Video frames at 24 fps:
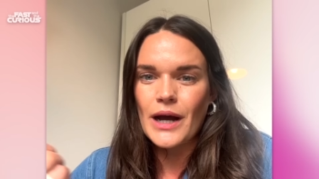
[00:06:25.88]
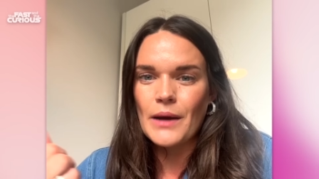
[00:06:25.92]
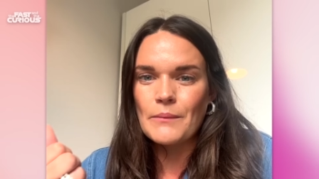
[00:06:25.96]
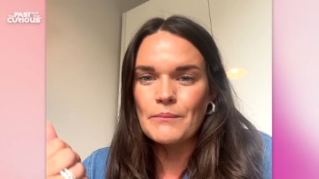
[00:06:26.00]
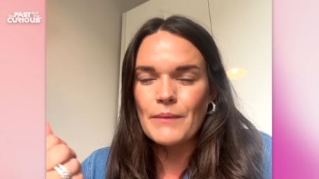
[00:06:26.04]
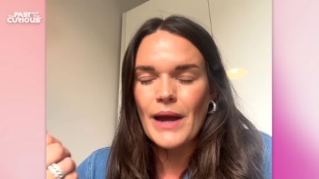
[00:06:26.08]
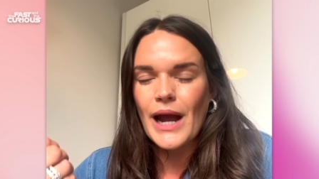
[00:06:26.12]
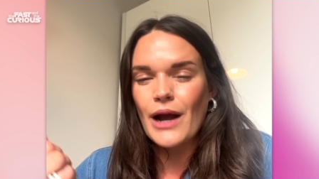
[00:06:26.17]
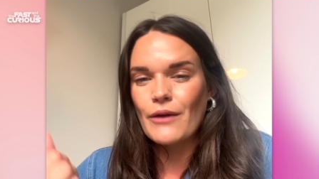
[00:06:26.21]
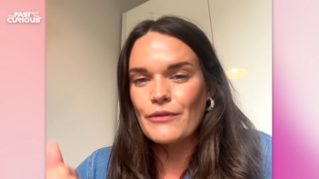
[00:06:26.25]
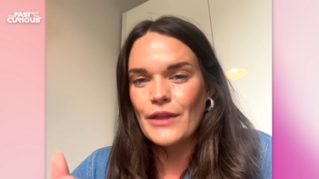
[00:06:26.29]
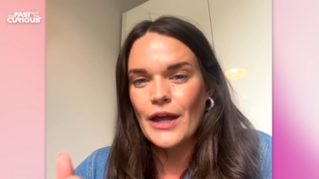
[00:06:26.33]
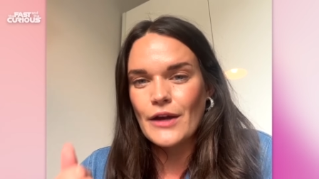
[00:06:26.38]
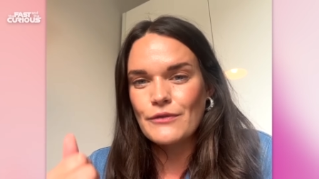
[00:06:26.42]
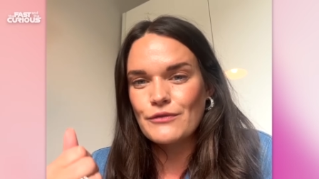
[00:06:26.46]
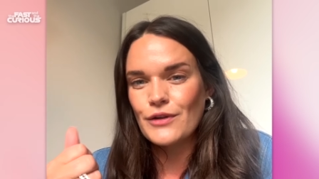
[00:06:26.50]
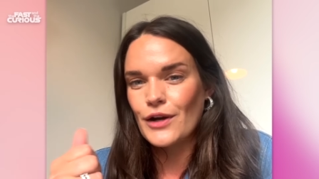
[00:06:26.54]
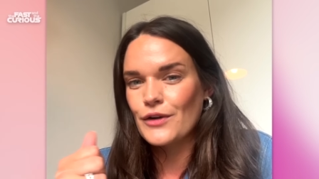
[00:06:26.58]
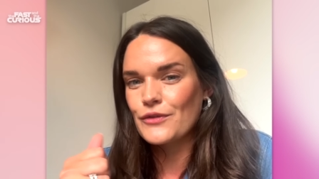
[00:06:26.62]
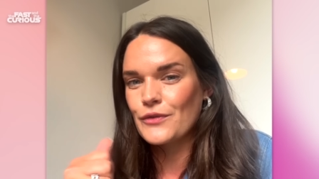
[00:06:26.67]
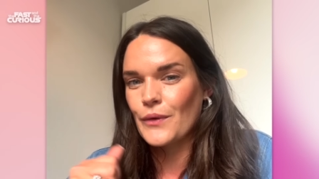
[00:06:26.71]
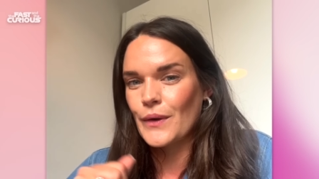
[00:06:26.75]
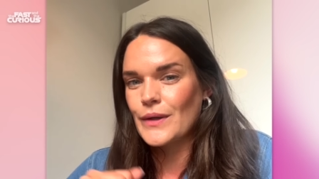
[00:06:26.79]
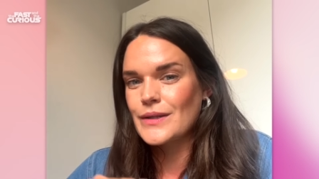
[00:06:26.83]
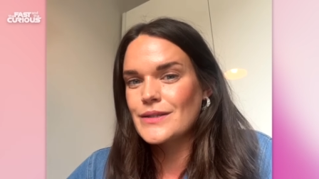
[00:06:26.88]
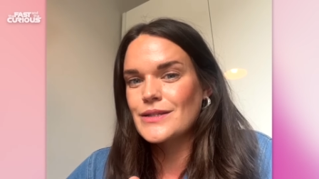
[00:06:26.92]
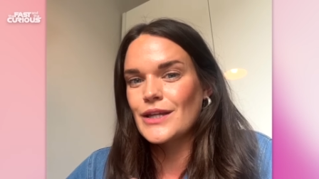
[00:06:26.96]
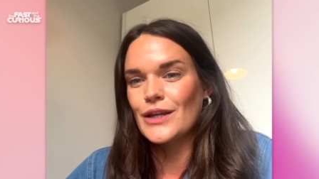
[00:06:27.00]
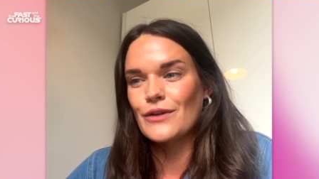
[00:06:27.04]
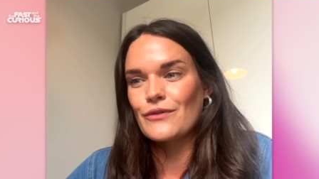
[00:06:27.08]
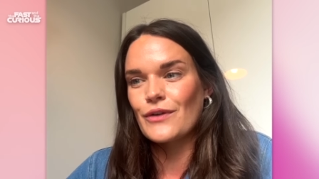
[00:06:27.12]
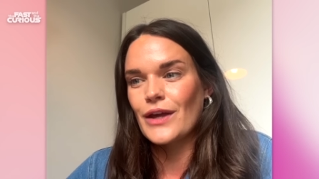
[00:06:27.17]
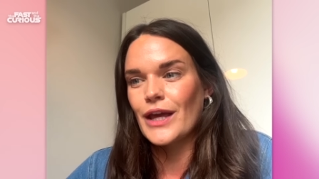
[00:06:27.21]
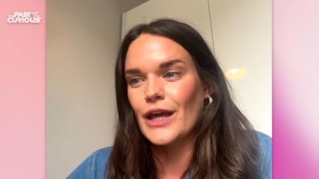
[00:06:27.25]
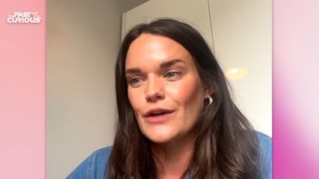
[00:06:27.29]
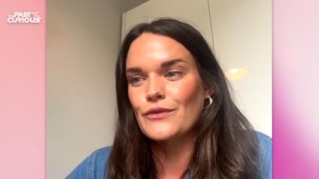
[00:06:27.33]
um, out there for F1
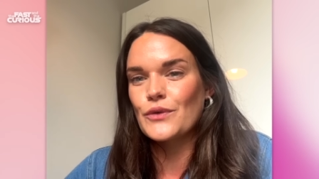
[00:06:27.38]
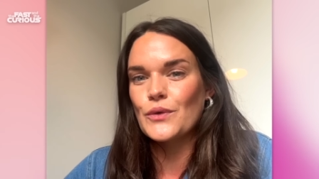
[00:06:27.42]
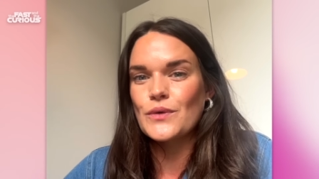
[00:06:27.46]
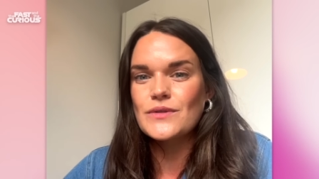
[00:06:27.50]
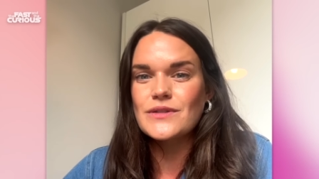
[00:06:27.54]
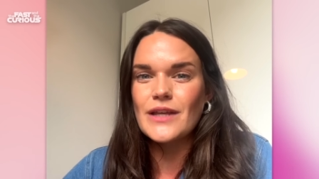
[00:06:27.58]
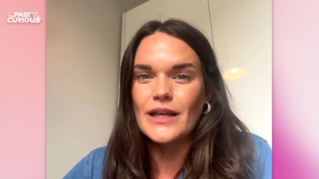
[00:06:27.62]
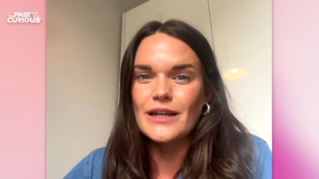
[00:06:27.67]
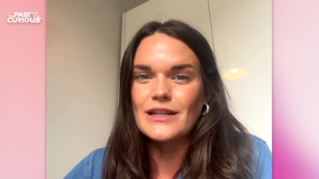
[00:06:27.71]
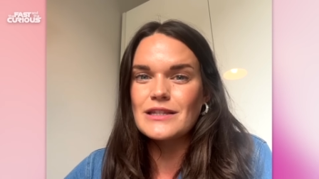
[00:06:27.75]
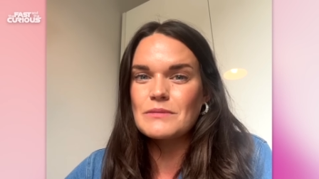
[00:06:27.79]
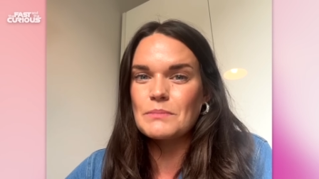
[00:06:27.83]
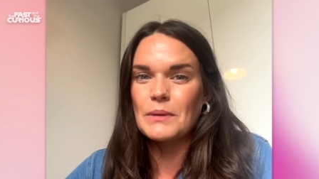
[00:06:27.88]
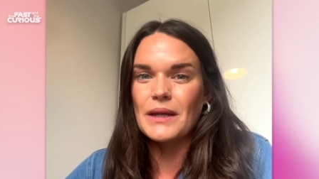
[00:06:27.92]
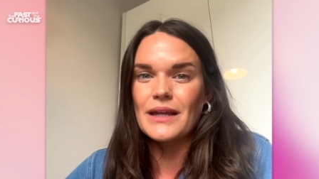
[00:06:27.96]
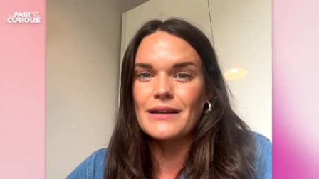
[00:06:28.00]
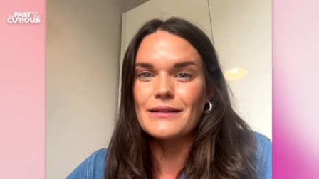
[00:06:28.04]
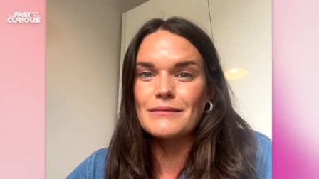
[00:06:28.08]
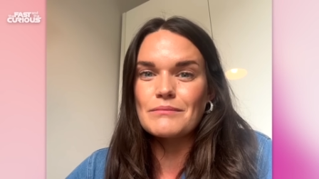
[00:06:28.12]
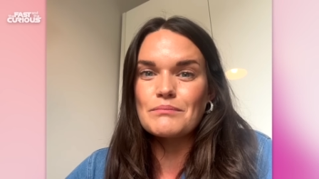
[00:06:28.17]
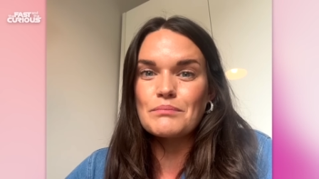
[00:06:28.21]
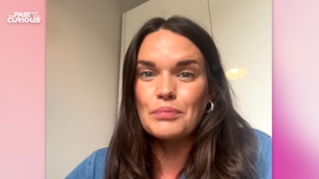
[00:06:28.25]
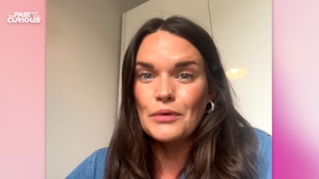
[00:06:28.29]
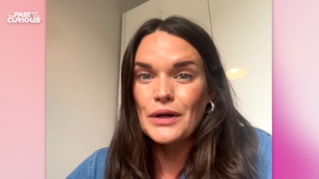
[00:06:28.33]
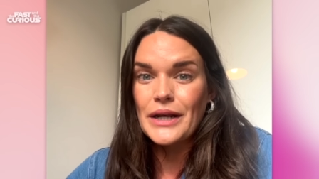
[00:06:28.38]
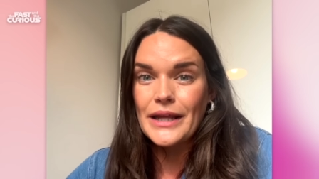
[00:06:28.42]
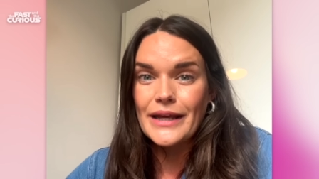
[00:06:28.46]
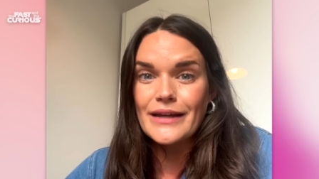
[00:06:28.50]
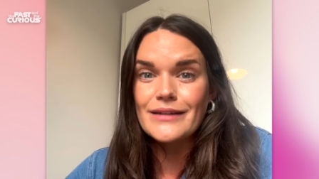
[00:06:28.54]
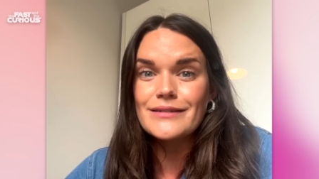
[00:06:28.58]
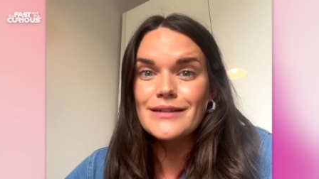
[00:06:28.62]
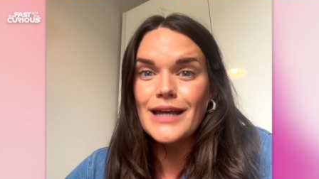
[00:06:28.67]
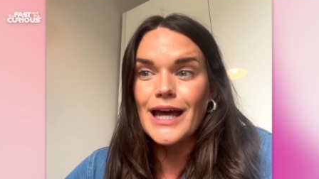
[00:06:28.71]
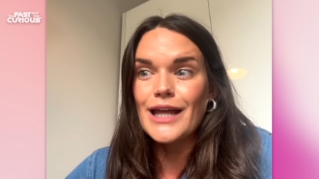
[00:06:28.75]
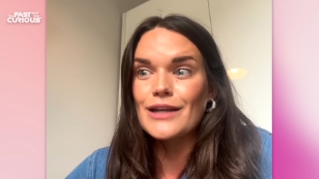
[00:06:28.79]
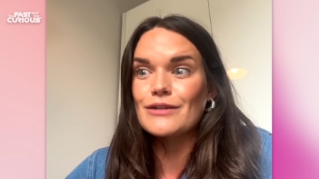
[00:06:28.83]
TV have all said it's been
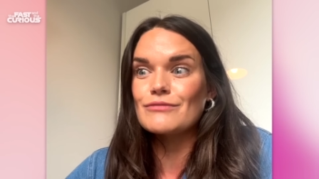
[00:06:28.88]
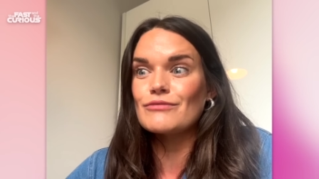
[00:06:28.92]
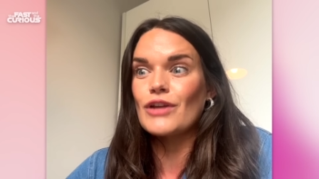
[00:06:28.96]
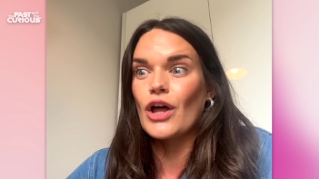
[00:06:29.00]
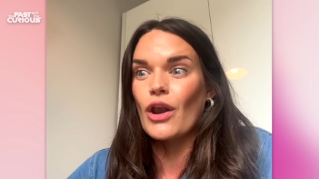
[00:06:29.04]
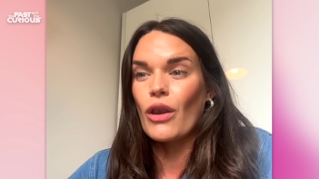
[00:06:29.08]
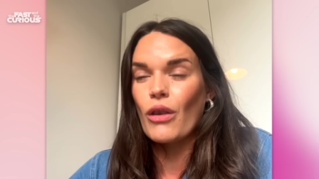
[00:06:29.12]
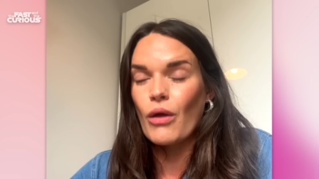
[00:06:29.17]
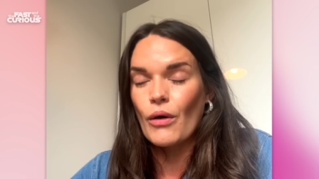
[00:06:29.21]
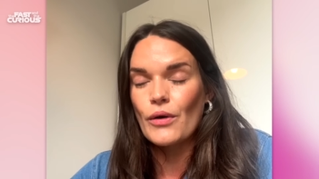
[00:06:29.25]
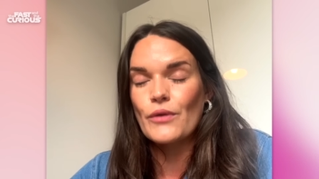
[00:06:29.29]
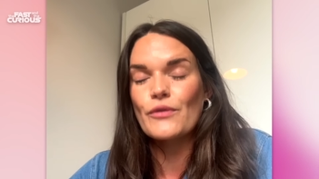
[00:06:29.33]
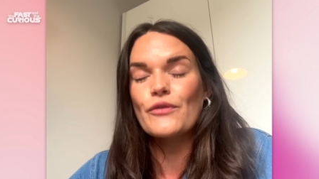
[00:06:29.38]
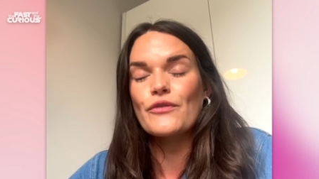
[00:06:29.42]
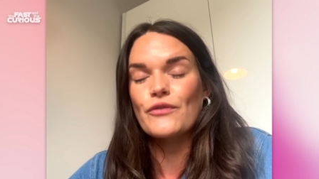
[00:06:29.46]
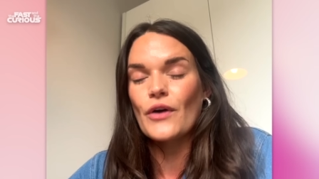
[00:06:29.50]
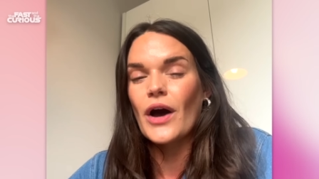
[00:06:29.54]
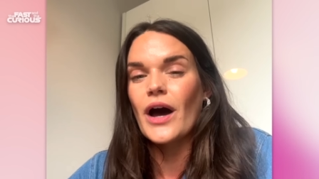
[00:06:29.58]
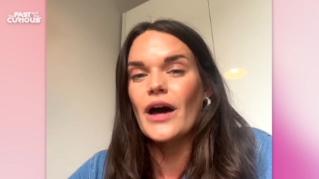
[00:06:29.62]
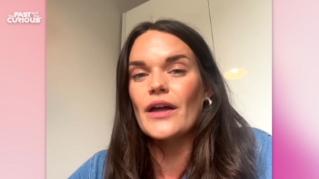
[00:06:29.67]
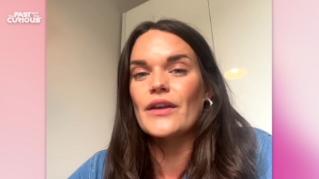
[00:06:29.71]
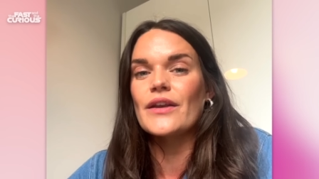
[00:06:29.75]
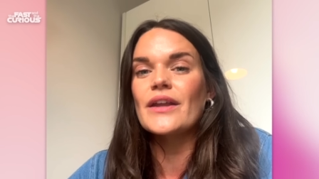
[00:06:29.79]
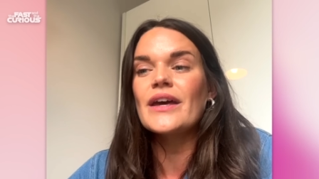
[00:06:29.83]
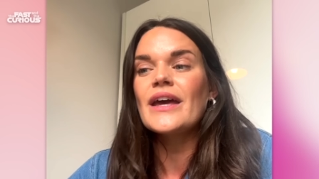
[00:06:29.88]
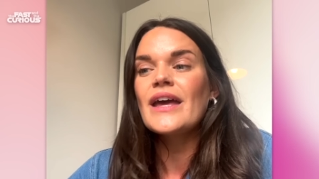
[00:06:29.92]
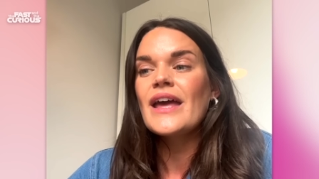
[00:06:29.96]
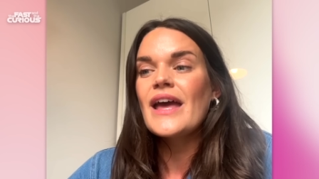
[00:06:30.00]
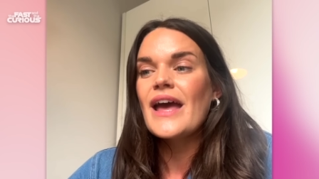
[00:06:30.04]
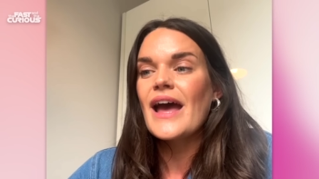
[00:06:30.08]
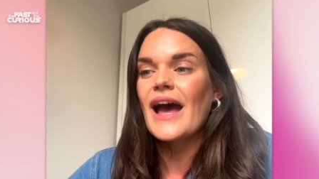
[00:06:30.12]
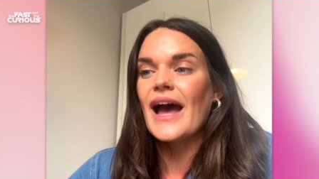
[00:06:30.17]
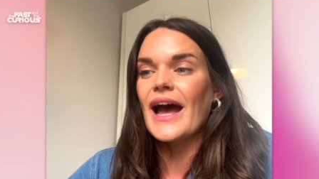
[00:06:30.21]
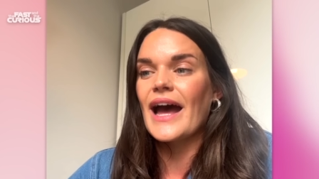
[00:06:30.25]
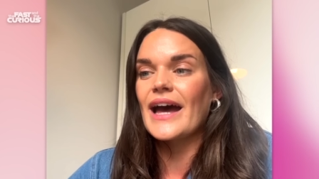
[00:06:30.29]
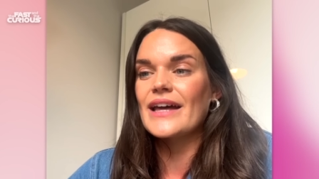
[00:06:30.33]
brilliant and a lot of fun
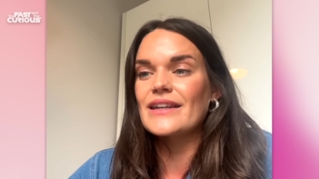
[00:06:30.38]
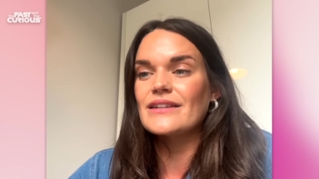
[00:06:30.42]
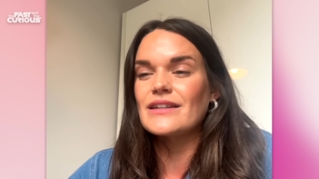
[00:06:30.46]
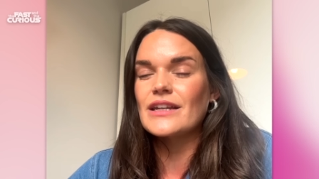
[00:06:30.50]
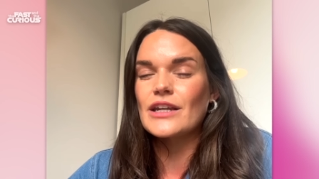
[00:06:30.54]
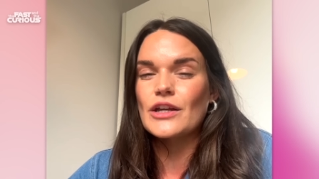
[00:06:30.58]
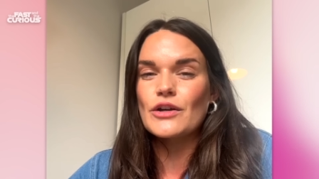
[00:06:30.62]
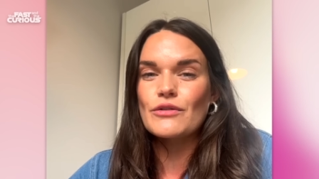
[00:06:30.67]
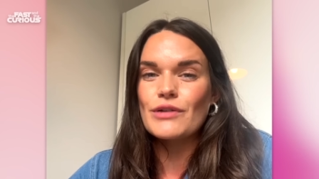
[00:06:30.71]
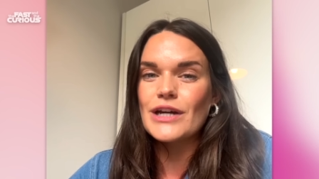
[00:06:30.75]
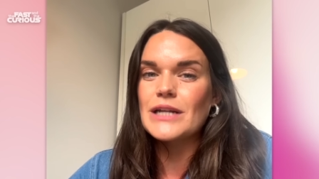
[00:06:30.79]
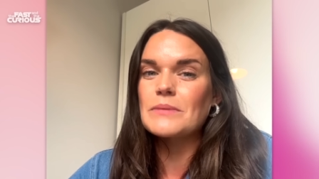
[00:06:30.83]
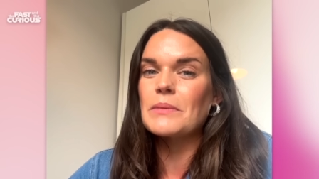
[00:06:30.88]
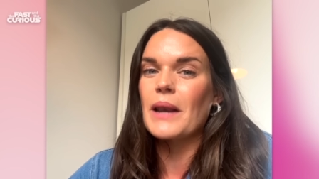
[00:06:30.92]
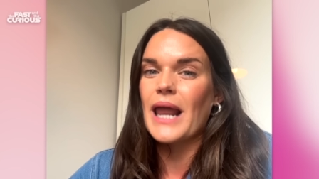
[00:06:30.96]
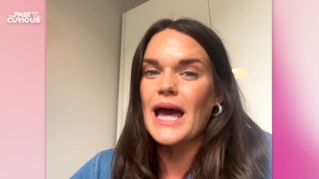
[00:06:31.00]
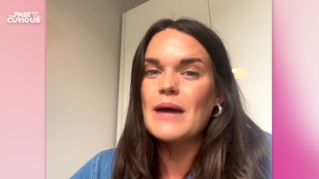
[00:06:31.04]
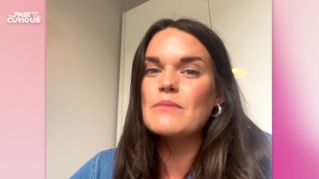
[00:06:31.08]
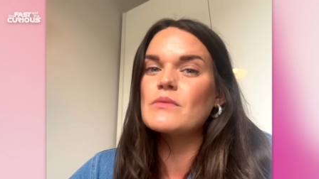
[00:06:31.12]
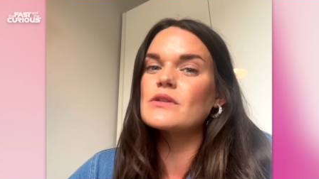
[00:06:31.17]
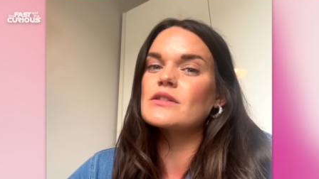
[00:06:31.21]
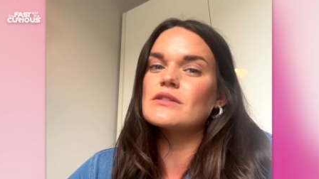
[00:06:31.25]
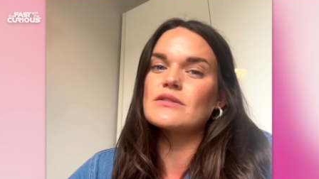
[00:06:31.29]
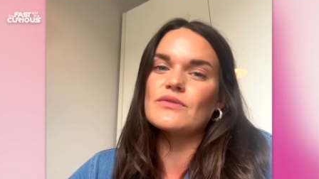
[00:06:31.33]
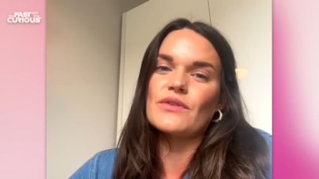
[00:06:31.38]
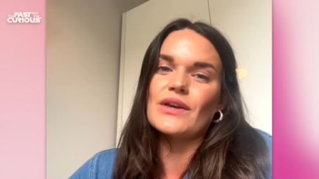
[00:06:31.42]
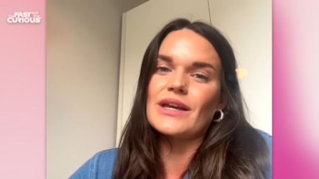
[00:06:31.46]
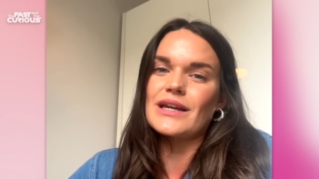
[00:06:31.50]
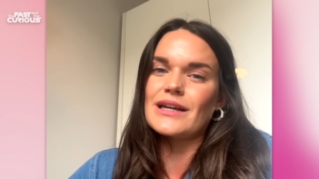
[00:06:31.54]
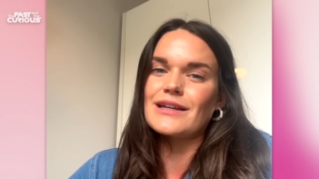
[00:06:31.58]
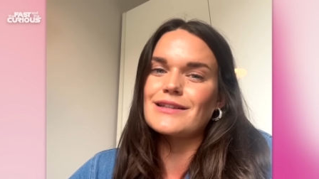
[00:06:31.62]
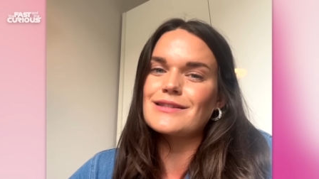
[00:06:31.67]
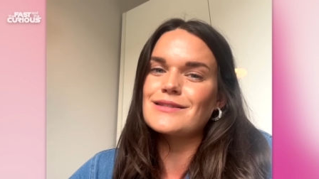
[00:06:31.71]
and an incredible atmosphere.